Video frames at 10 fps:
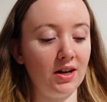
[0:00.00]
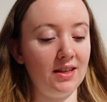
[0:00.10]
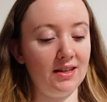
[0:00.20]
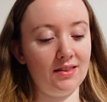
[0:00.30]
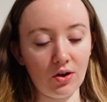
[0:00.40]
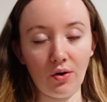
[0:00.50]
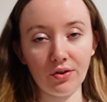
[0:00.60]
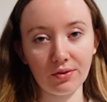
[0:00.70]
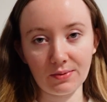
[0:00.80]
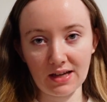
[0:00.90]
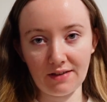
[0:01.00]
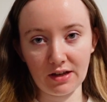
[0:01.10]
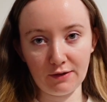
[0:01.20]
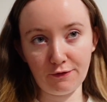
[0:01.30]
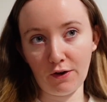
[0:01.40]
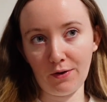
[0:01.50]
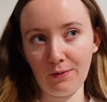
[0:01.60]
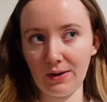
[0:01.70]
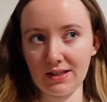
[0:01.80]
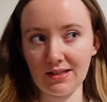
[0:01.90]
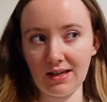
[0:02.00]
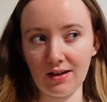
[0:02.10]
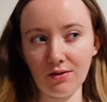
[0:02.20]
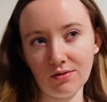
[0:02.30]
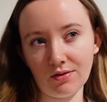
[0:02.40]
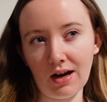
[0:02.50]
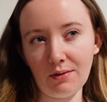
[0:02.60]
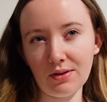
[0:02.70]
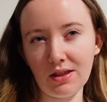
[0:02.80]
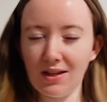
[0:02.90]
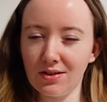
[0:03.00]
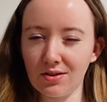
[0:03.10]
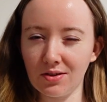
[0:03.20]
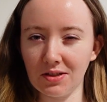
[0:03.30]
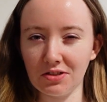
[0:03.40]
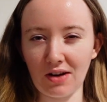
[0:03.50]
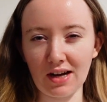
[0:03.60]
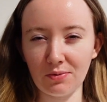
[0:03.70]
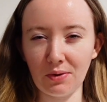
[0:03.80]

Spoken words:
I think the author was having fun with seeing, oh, how would these two interact?